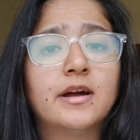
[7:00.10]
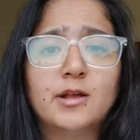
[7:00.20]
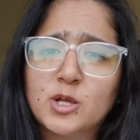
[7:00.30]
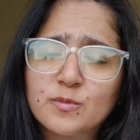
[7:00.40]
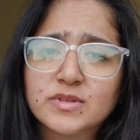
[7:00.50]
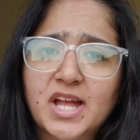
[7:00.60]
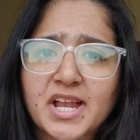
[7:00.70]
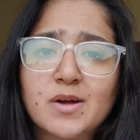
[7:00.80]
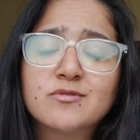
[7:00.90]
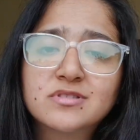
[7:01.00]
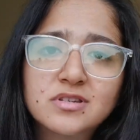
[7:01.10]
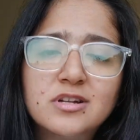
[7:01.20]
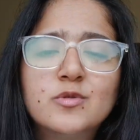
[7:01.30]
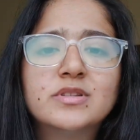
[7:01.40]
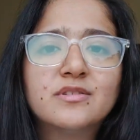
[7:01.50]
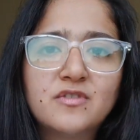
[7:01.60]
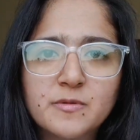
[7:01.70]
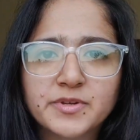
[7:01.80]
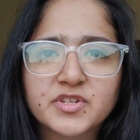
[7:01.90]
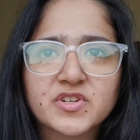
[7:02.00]
Along with that, I was still doing the
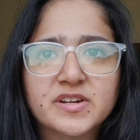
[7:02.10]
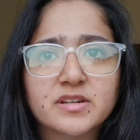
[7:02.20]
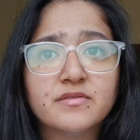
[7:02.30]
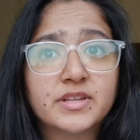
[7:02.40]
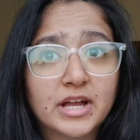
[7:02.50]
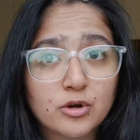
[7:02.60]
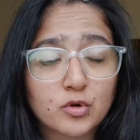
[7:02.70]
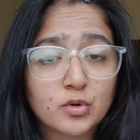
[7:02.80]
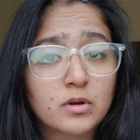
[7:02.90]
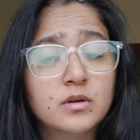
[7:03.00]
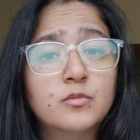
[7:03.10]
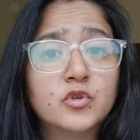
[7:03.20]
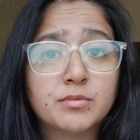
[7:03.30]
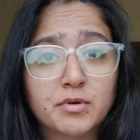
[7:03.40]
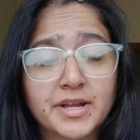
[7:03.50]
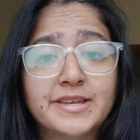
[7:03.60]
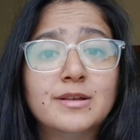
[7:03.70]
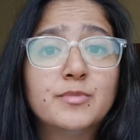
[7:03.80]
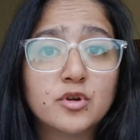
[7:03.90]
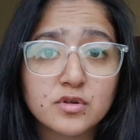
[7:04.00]
firm initiative where I got to learn more about
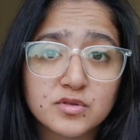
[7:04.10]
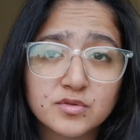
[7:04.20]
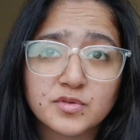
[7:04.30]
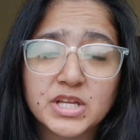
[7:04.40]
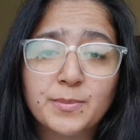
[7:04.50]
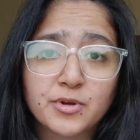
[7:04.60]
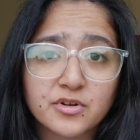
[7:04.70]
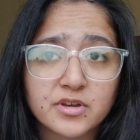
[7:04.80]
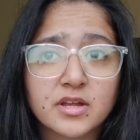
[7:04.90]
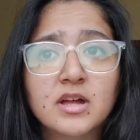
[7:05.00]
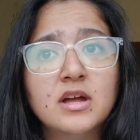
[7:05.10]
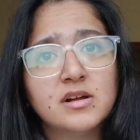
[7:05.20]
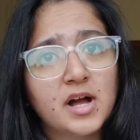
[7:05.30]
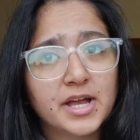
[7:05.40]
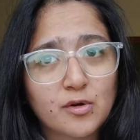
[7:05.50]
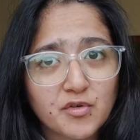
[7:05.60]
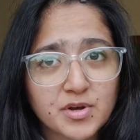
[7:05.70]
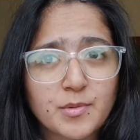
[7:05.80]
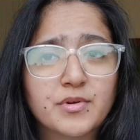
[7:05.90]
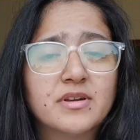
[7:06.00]
NLP also, deep learning. I
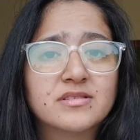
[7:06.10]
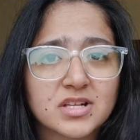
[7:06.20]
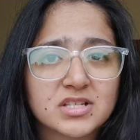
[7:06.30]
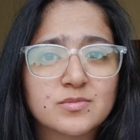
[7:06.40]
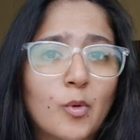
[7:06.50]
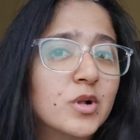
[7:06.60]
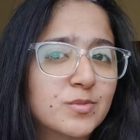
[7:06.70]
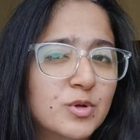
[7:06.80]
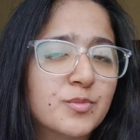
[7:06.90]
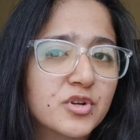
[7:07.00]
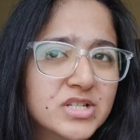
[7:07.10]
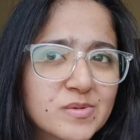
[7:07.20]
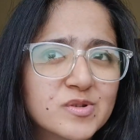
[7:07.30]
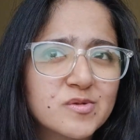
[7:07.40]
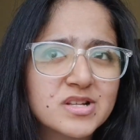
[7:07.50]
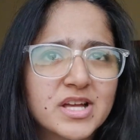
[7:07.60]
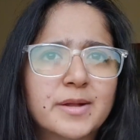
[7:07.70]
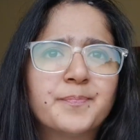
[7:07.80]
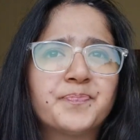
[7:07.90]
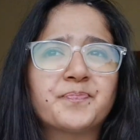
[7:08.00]
contributed in such small project, which was
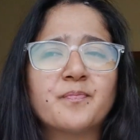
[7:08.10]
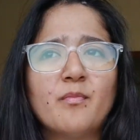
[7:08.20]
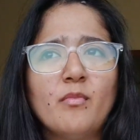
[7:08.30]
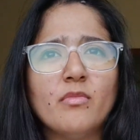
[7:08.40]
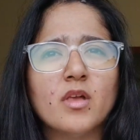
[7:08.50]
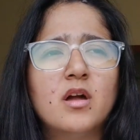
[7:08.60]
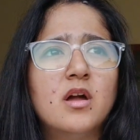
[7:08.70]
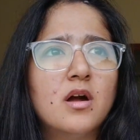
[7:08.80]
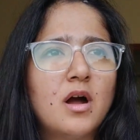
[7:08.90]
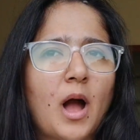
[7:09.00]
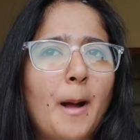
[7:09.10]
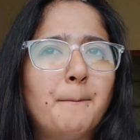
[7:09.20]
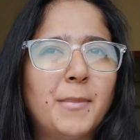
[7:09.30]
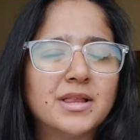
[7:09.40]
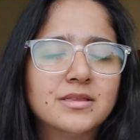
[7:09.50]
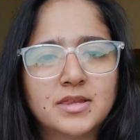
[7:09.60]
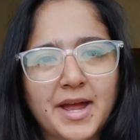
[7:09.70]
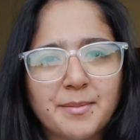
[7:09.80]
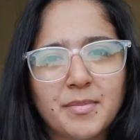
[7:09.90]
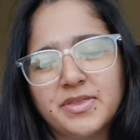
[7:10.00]
like a month
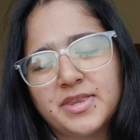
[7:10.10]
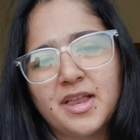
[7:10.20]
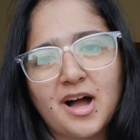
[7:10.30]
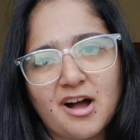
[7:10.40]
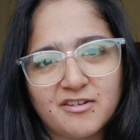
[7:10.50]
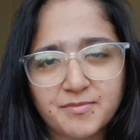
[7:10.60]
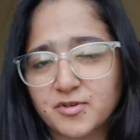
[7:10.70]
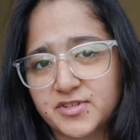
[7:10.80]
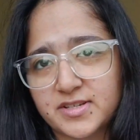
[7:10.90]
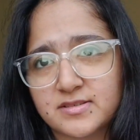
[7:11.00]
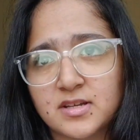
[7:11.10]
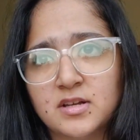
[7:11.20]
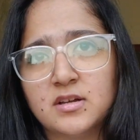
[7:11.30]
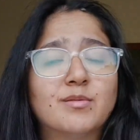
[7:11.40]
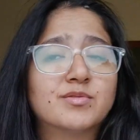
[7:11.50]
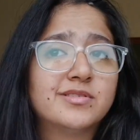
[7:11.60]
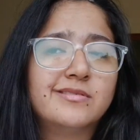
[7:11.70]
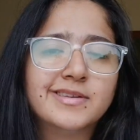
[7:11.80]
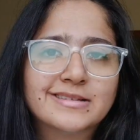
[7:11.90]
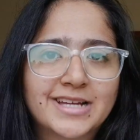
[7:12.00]
and a half projects. I was
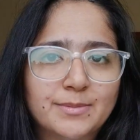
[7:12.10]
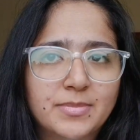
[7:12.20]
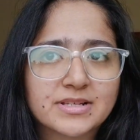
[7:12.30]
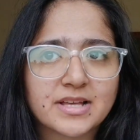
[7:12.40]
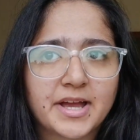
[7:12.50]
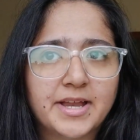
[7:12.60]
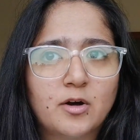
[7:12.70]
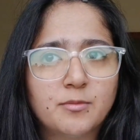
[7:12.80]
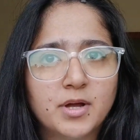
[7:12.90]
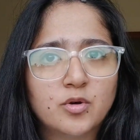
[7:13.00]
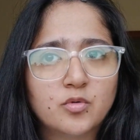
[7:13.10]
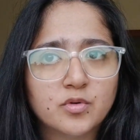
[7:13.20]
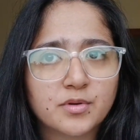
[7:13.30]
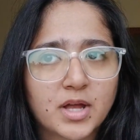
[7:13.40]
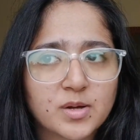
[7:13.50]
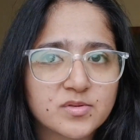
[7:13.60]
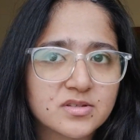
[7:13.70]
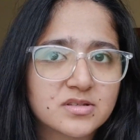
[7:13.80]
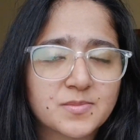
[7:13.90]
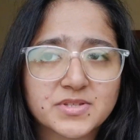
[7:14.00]
learning side by side on my own. I was
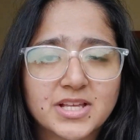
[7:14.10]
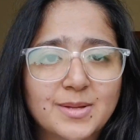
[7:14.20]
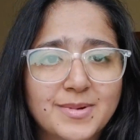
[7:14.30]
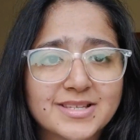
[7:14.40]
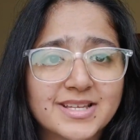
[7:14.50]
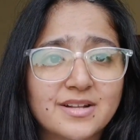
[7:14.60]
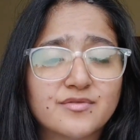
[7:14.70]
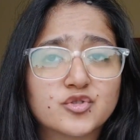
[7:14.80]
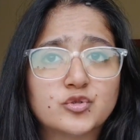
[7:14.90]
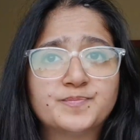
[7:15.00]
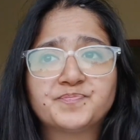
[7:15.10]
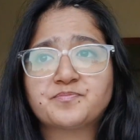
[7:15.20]
just upskilling myself. So